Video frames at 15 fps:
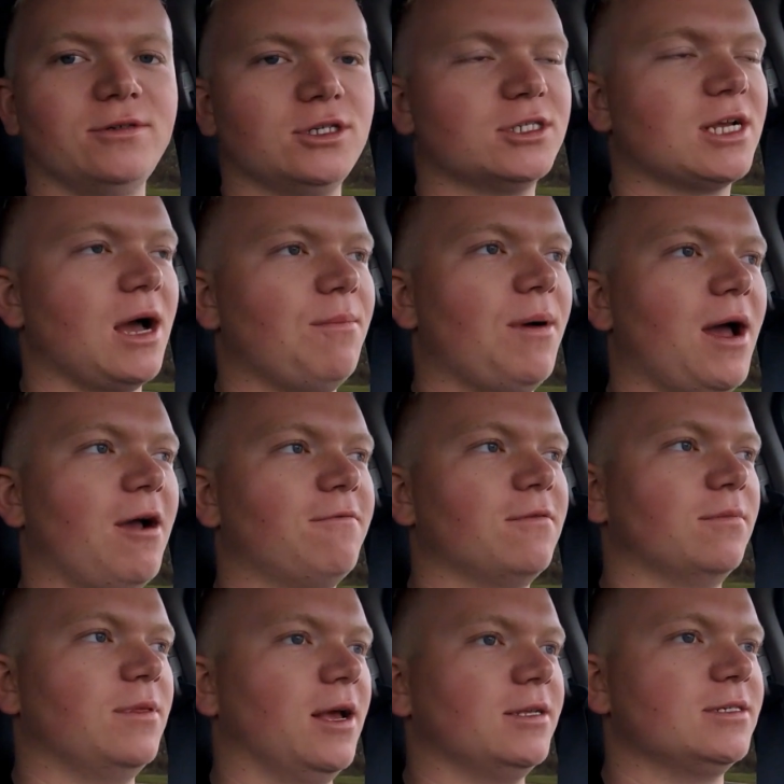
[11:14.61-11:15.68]
We just got back
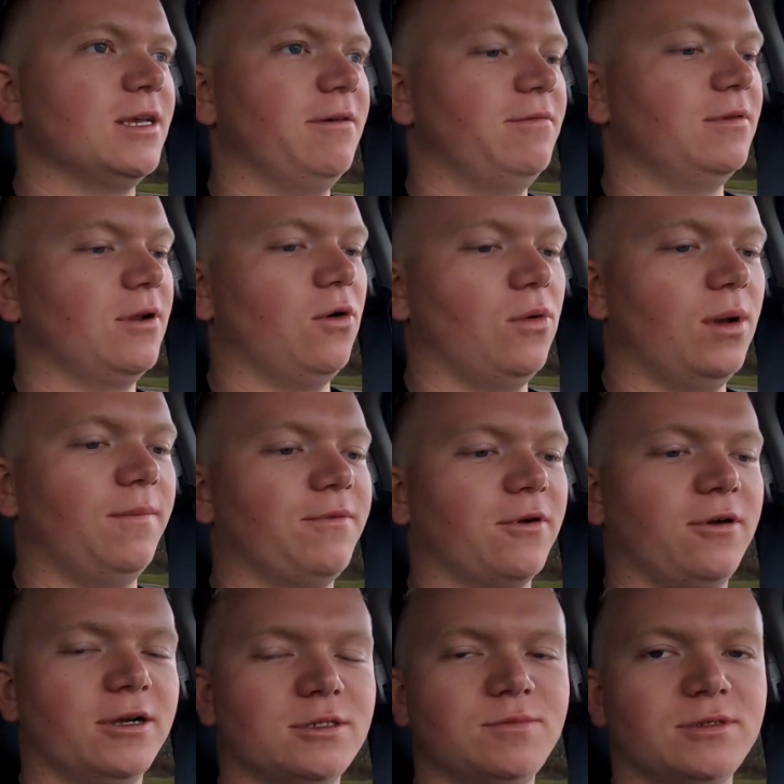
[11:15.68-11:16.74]
from Thanksgiving, going up for
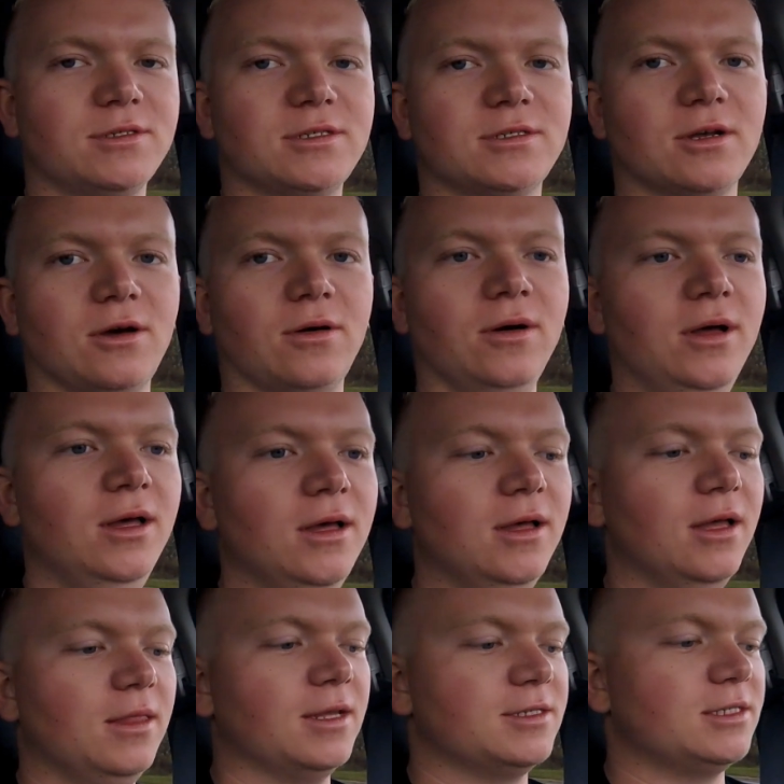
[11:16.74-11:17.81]
Christmas. So
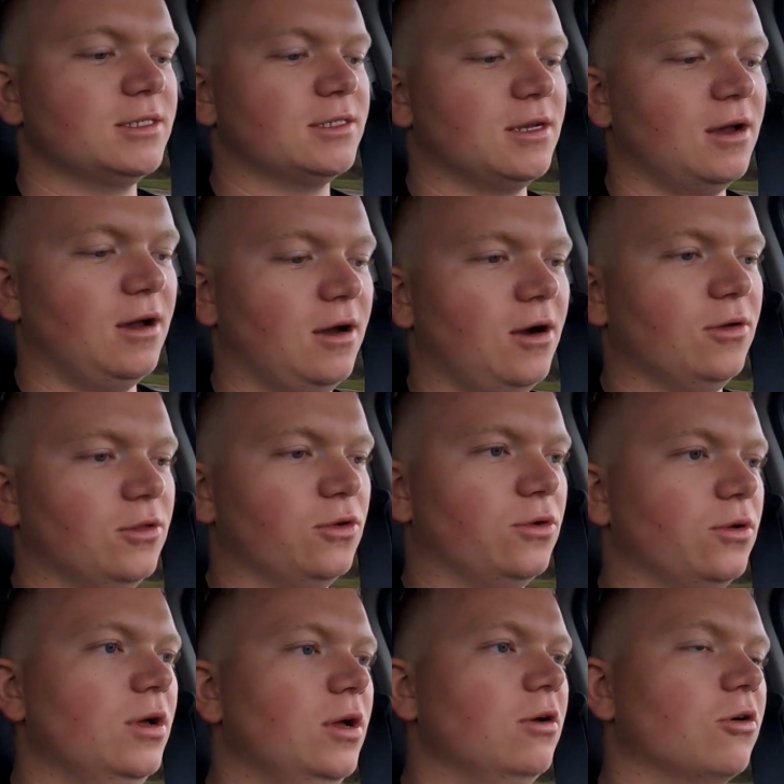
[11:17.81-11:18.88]
this is our
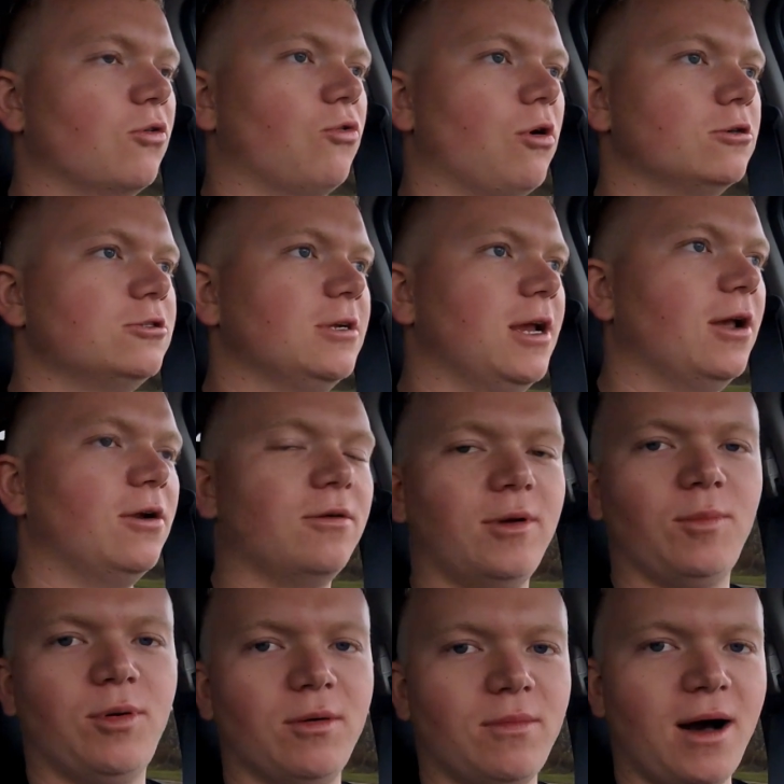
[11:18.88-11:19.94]
little grocery getter.
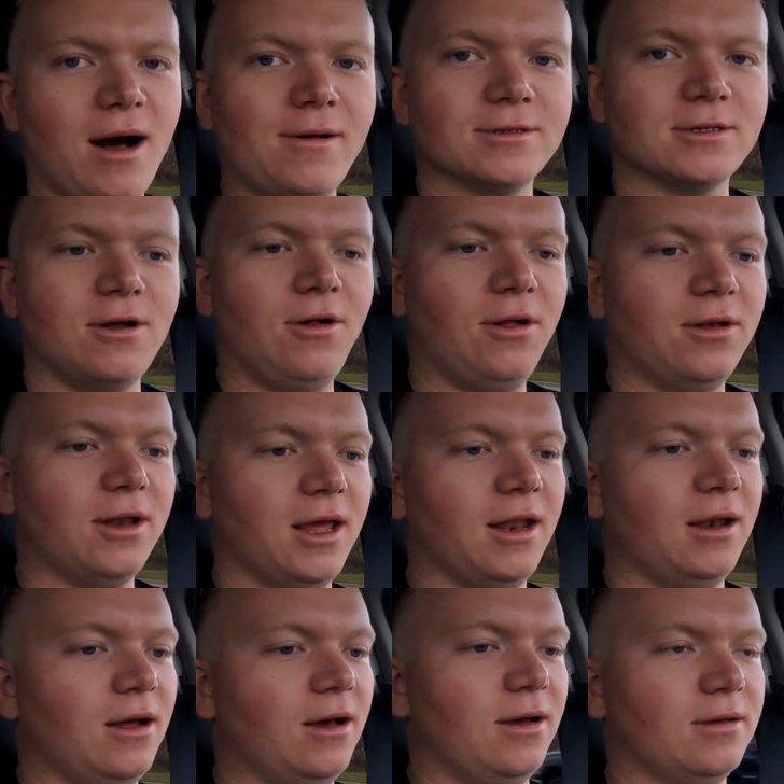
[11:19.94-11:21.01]
We put miles on
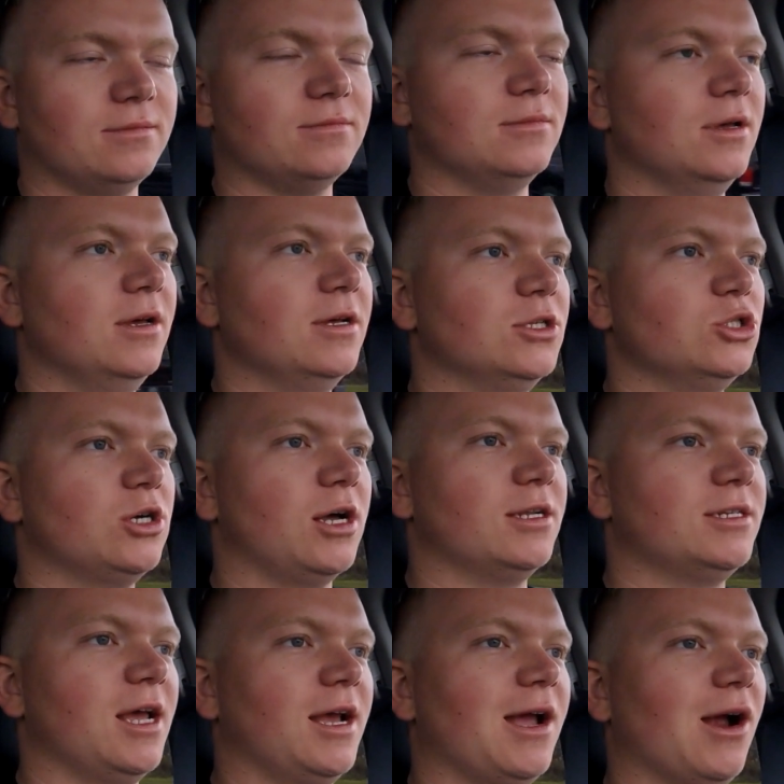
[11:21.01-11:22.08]
and try to
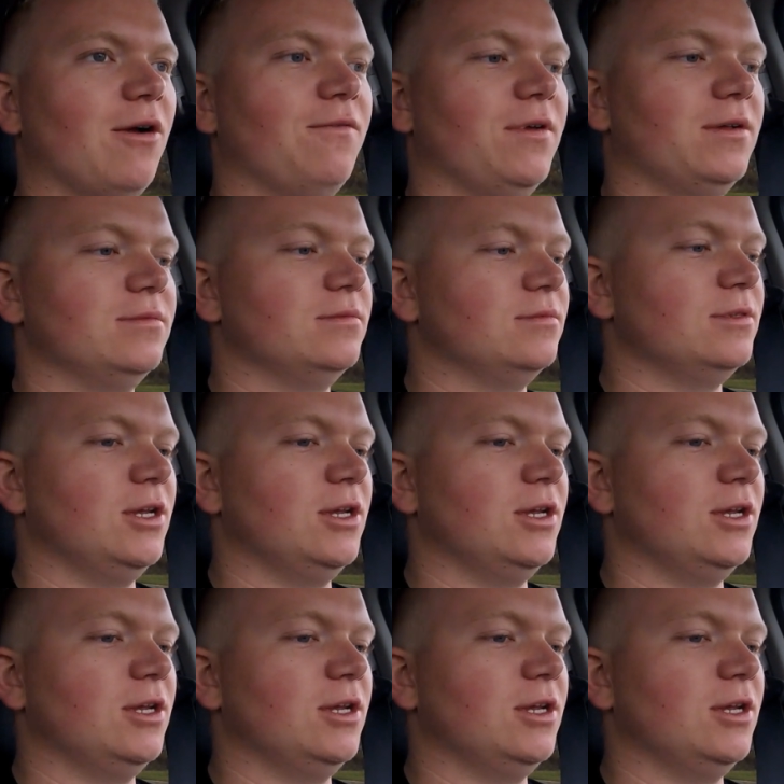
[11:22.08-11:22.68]
take care of it.